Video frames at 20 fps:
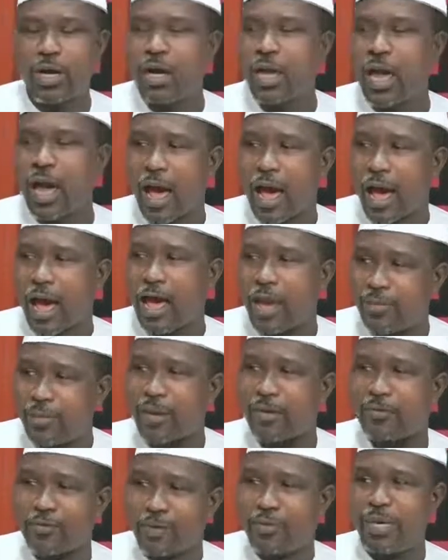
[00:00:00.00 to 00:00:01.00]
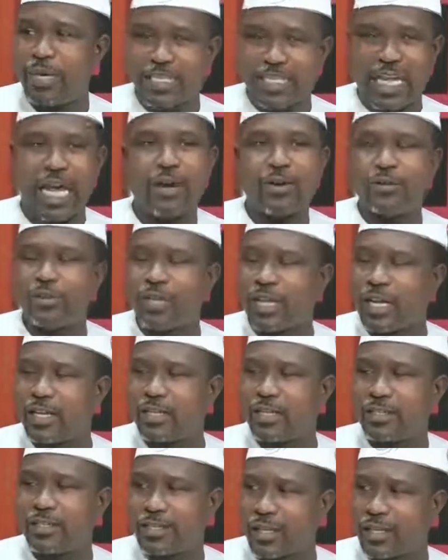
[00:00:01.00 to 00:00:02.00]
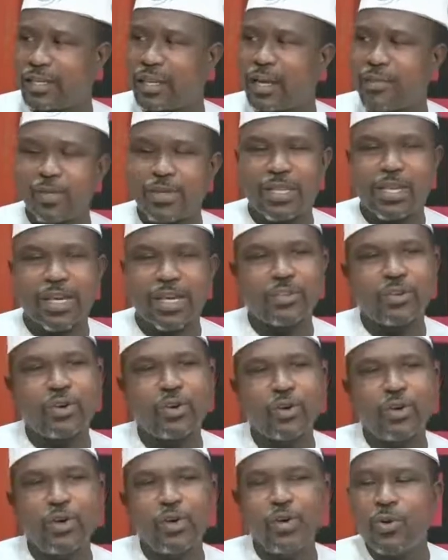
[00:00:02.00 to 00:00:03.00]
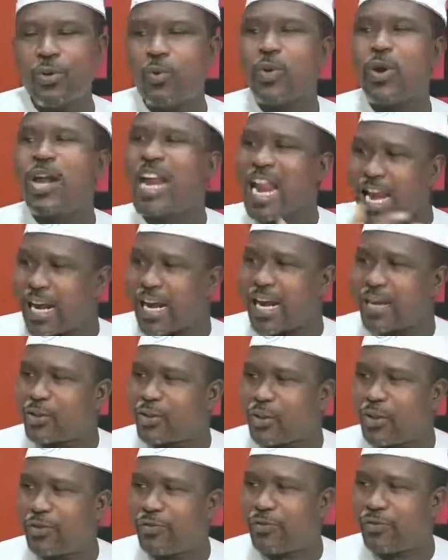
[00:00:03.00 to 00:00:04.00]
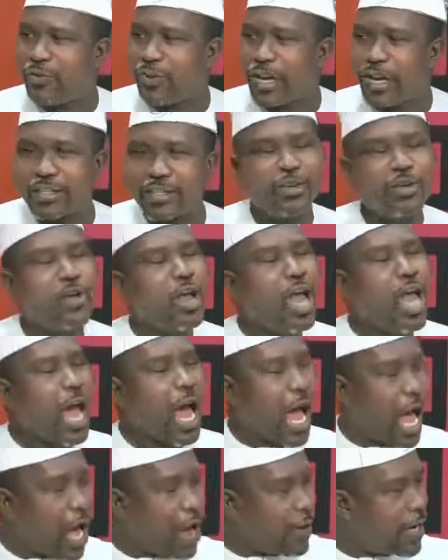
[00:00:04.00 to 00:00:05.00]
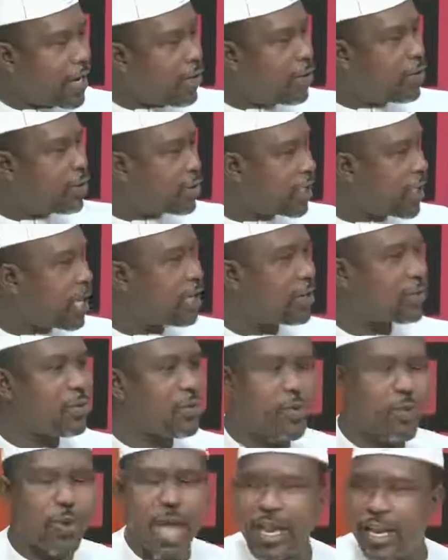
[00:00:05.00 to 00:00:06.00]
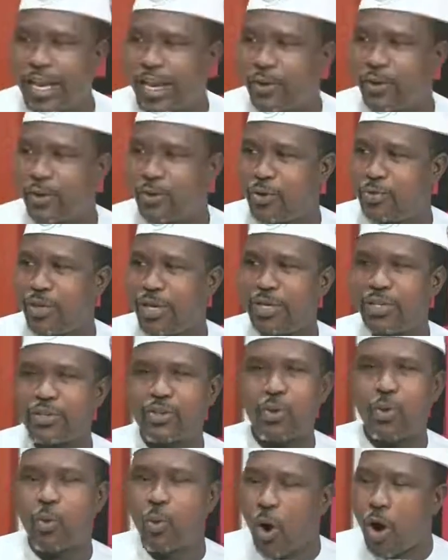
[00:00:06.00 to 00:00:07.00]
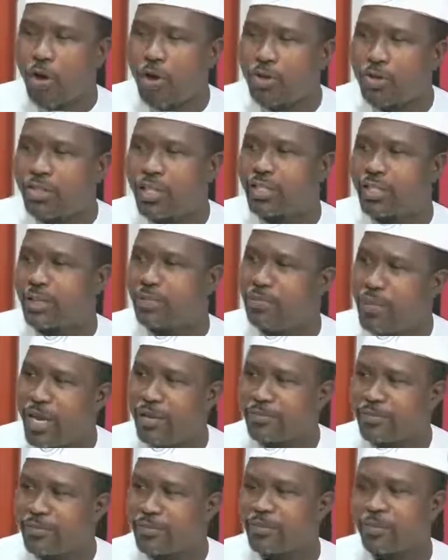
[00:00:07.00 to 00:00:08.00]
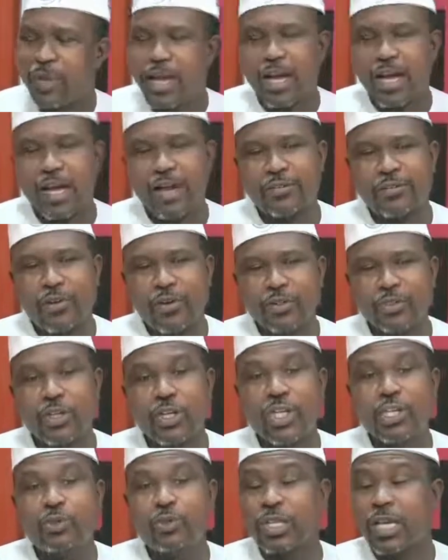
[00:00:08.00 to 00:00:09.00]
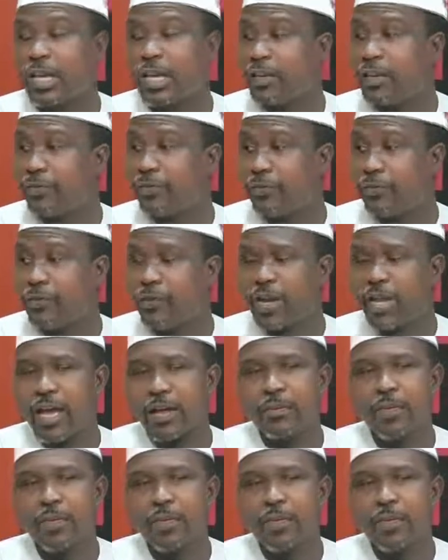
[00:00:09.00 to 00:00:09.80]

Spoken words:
I am not from a town that is state capital. So we ran around to even find out, how are they going to start? Where are they going to be? So what does this mean for us? It was an euphoria.